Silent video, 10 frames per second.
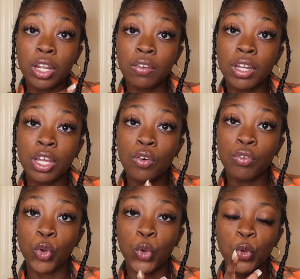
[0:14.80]
video.
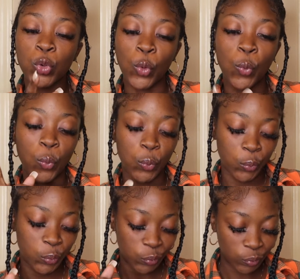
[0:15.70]
Yo,
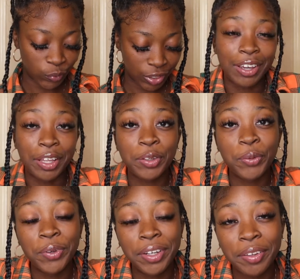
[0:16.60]
finally
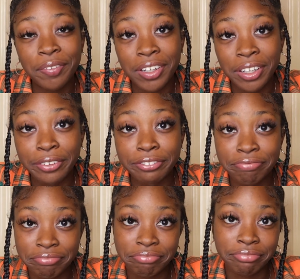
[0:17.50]
doing another video.
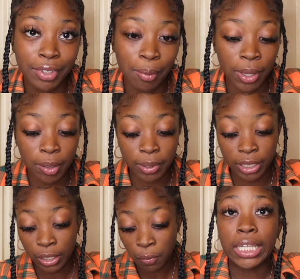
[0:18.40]
Been a
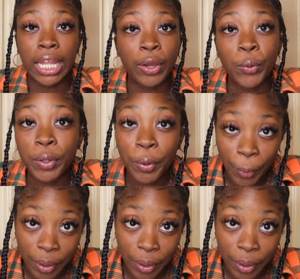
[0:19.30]
minute, a lot going on.